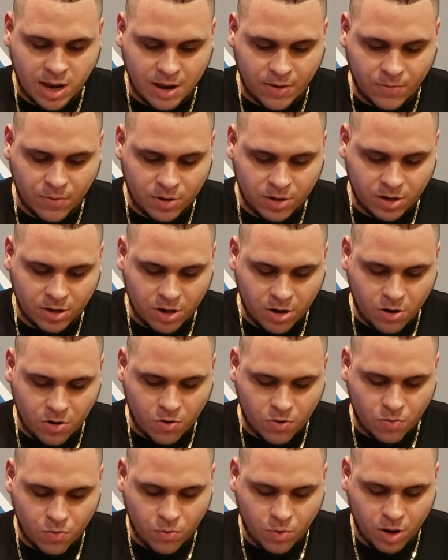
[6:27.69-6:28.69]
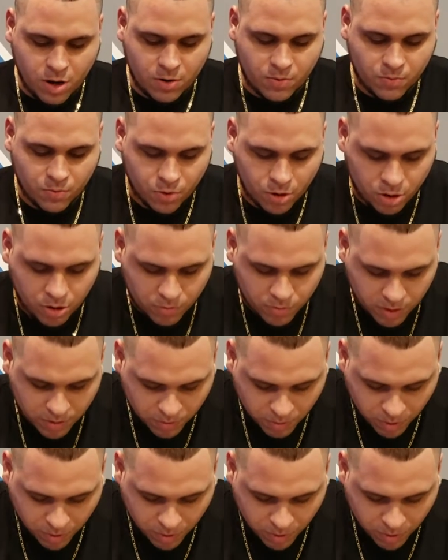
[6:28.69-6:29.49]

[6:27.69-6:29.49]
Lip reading: I want to know where it went